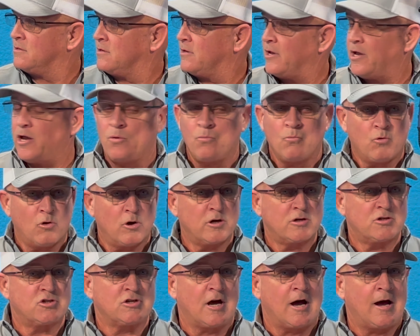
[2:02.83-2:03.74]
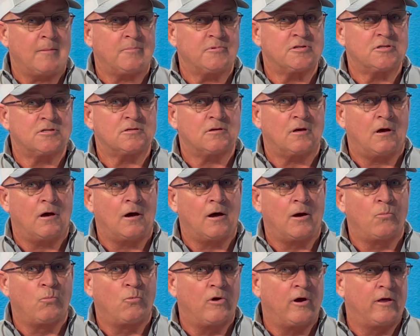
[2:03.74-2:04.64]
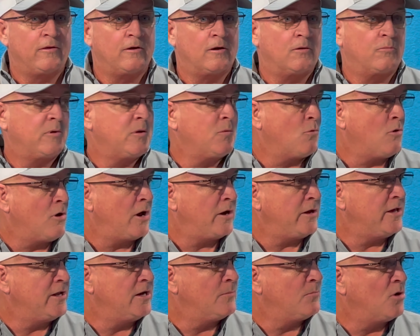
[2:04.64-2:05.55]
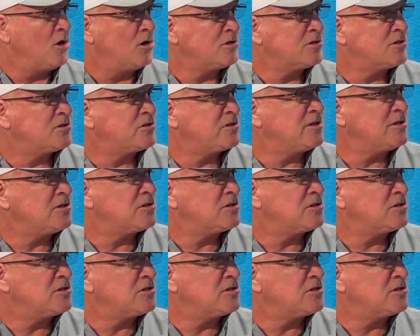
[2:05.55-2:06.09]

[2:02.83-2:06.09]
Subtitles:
and workshops on whether we want an emergency